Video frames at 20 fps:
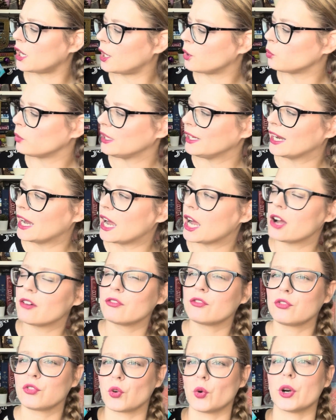and we have
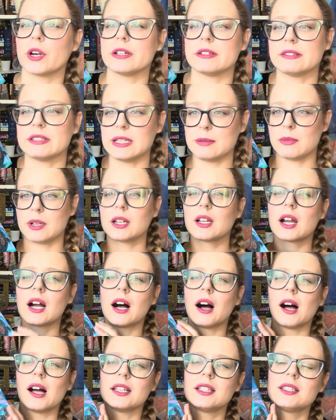4 demon
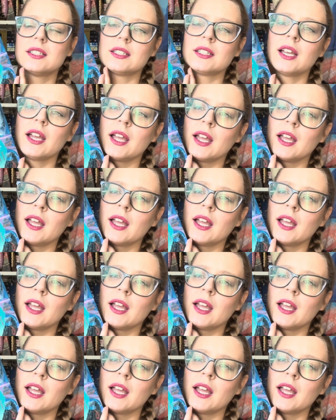gods: